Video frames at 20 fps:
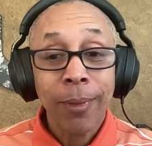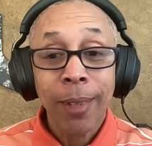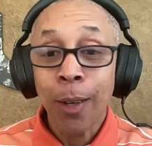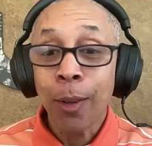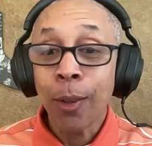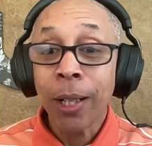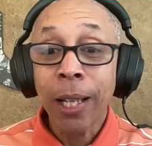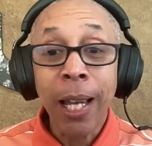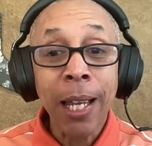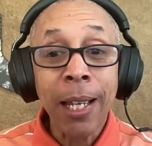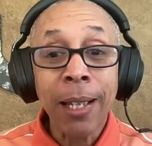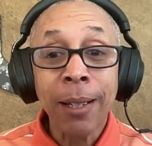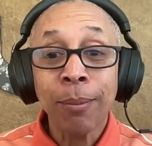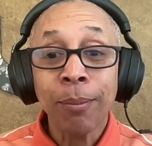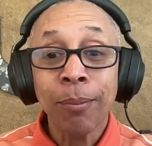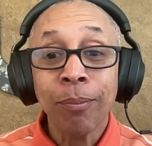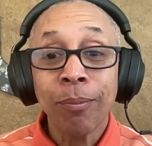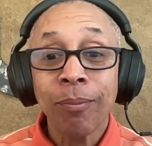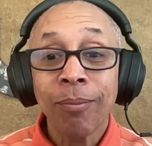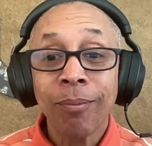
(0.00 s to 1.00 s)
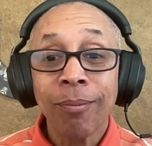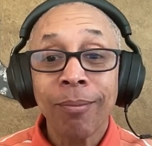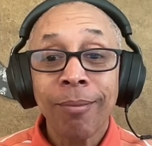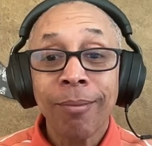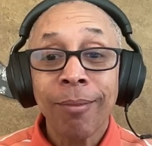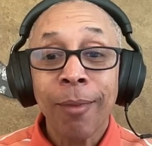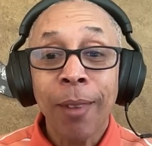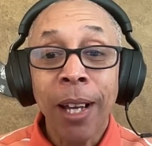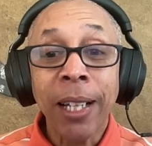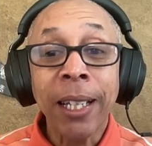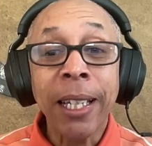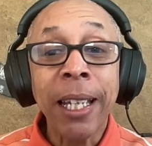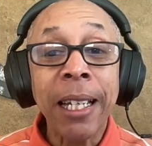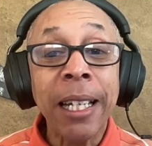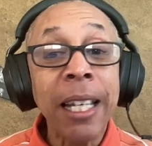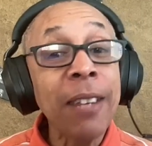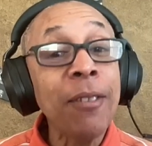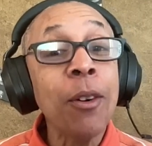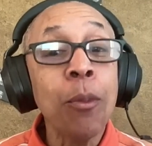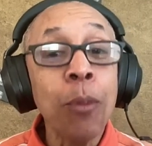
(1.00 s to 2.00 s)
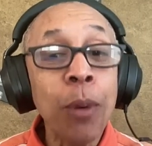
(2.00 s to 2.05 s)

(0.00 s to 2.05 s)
okay. Again, even